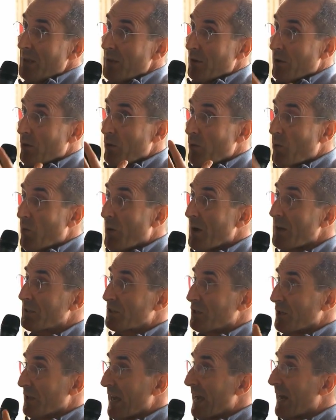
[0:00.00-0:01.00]
you want
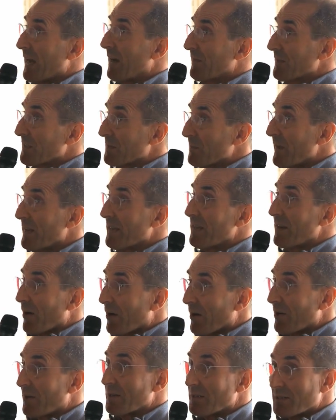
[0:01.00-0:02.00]
to have as many
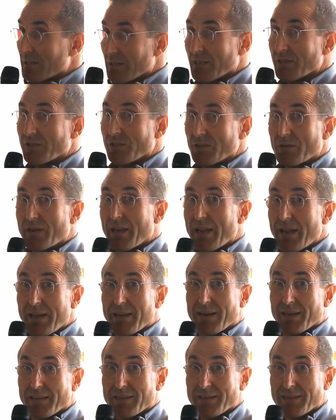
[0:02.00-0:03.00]
artists as you
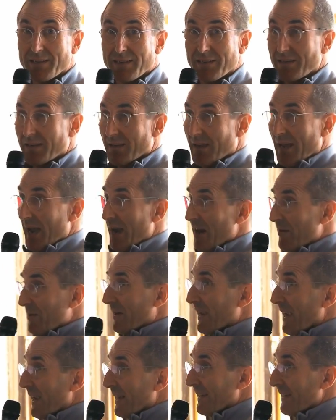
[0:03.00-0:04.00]
can
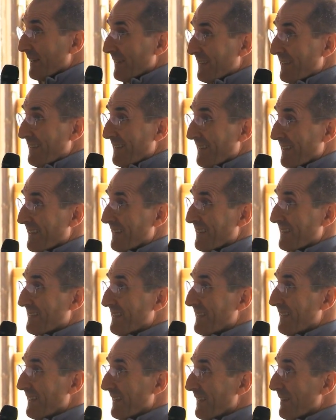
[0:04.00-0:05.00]
aggregated in a
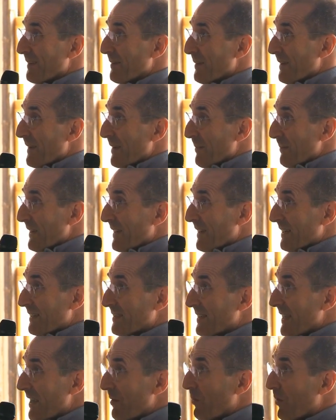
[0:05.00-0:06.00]
city because
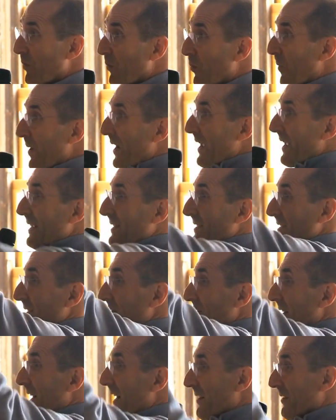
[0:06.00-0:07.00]
they will raise the
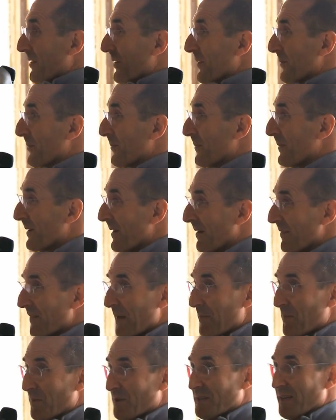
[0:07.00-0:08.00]
value of
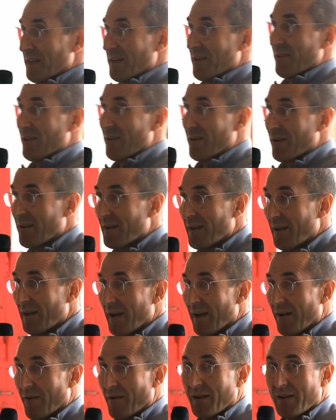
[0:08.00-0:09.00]
that particular
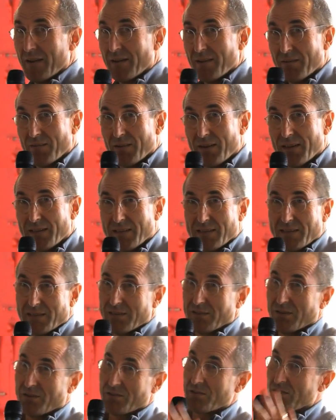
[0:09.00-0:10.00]
area, right? This
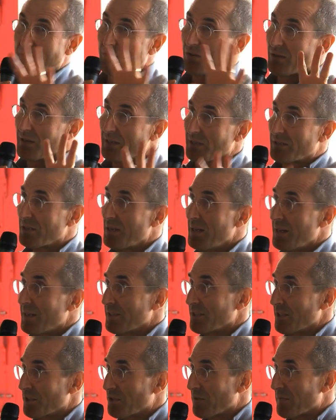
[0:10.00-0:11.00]
is also known as
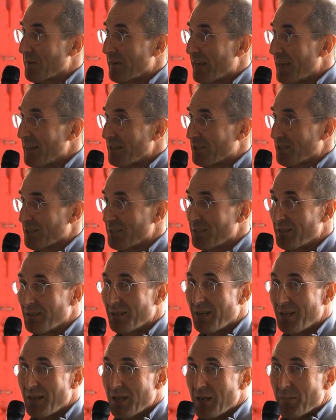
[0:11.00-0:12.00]
gentrification.
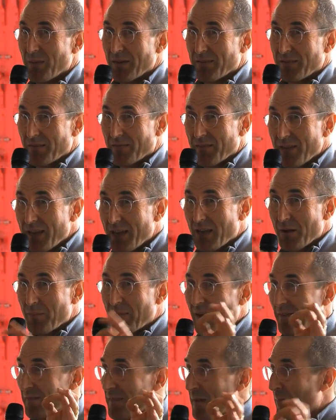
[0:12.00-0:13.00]
But the thing
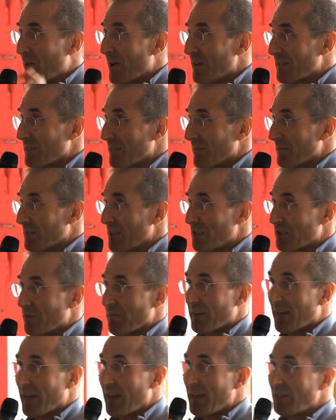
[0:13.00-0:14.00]
about the process of
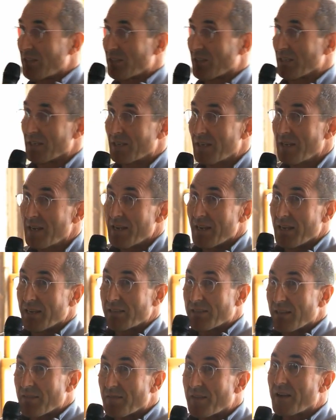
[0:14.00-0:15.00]
gentrification is
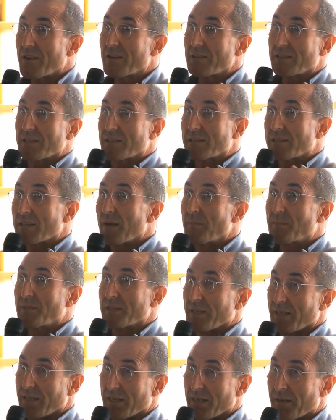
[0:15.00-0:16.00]
that there is a
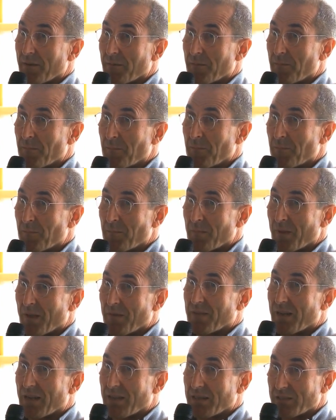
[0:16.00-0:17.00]
subsidy of
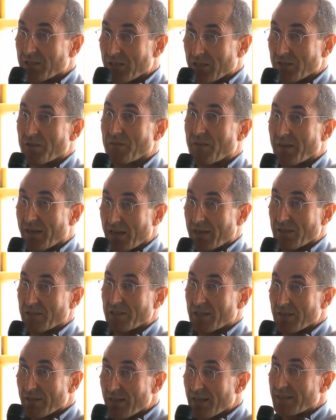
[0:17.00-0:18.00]
that gentrification.
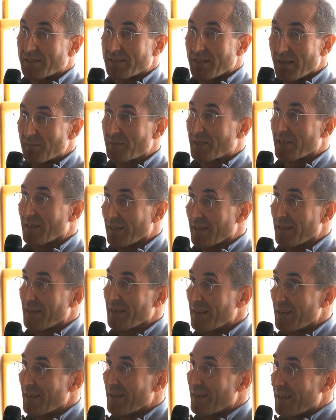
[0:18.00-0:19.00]
And that
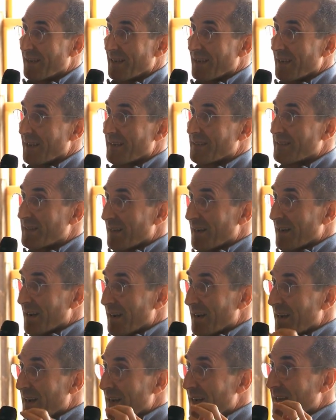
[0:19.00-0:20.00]
subsidy is
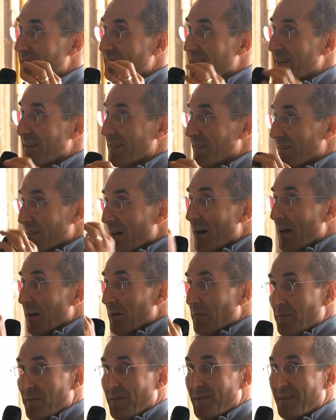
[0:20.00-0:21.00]
the
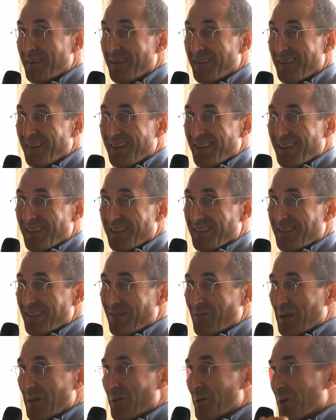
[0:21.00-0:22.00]
love, is
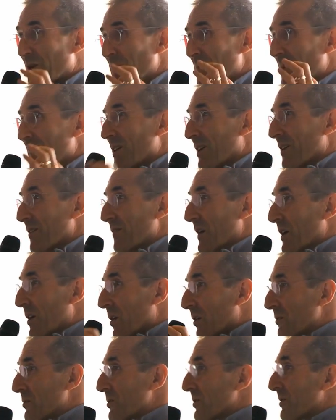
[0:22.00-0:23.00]
what could be called the
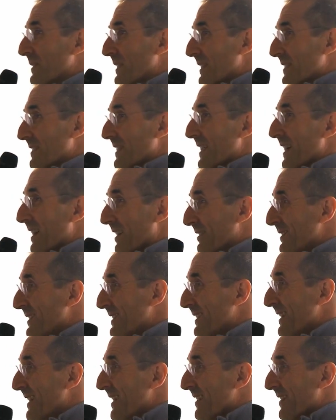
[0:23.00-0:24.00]
cultural discount
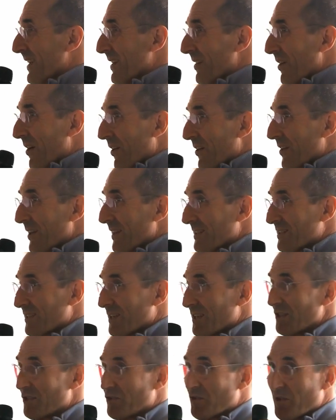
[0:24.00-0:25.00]
that artists
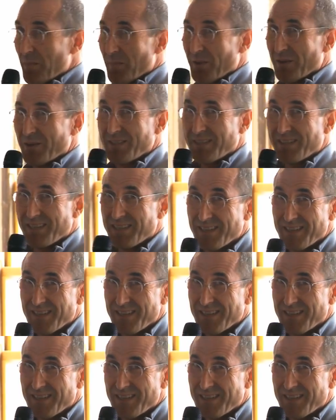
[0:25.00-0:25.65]
contribute